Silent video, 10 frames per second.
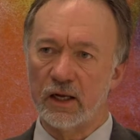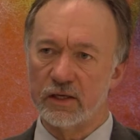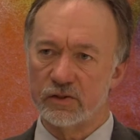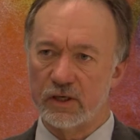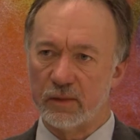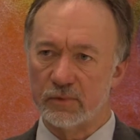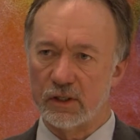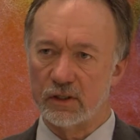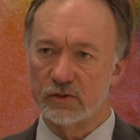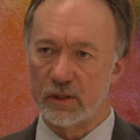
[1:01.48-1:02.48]
last
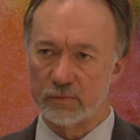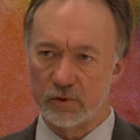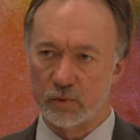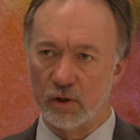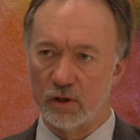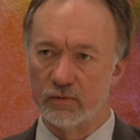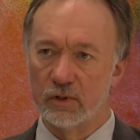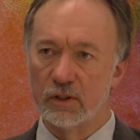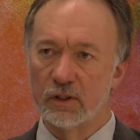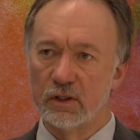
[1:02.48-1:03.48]
chapter, chapter 12,
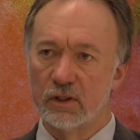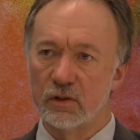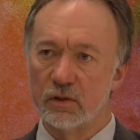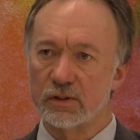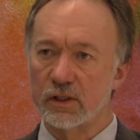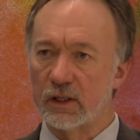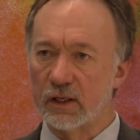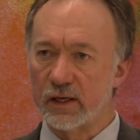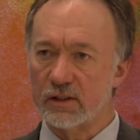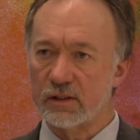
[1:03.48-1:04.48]
looks at the
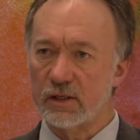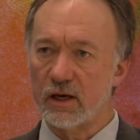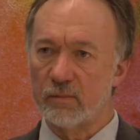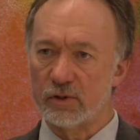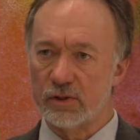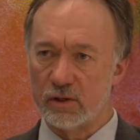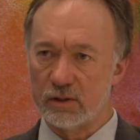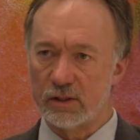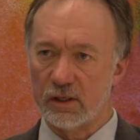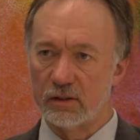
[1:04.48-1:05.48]
legacy and
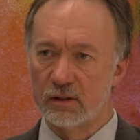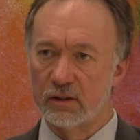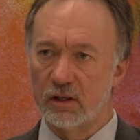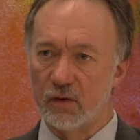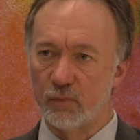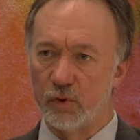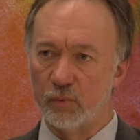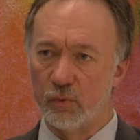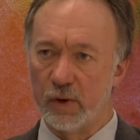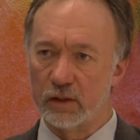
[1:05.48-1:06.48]
modernity of World
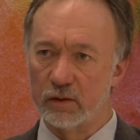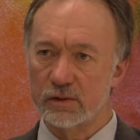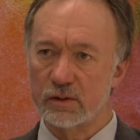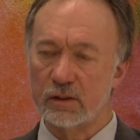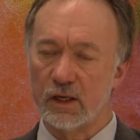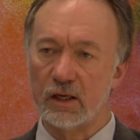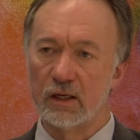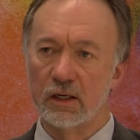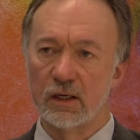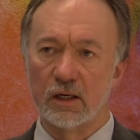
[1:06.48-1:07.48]
War I, looks at the
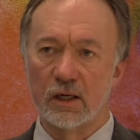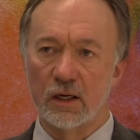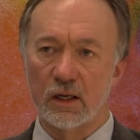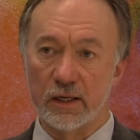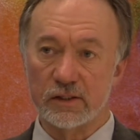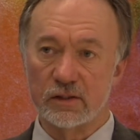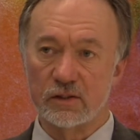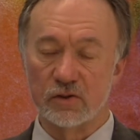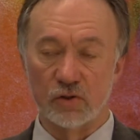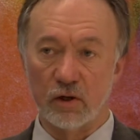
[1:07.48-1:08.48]

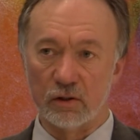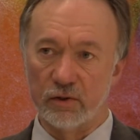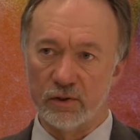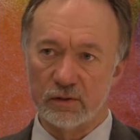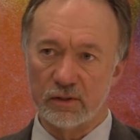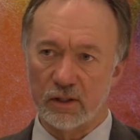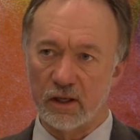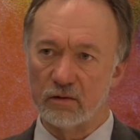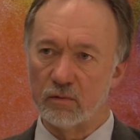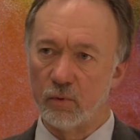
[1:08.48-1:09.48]
lessons not learned at the
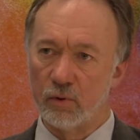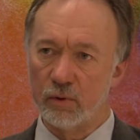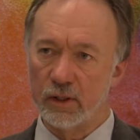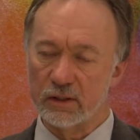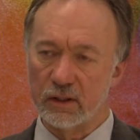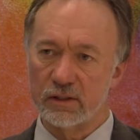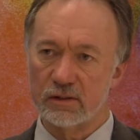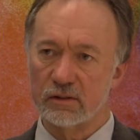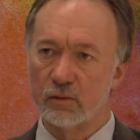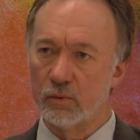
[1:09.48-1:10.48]
end of the war and the
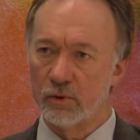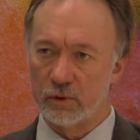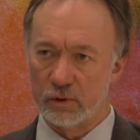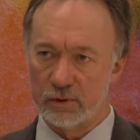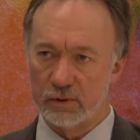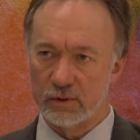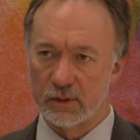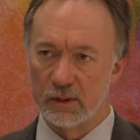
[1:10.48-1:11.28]
lessons that were learned,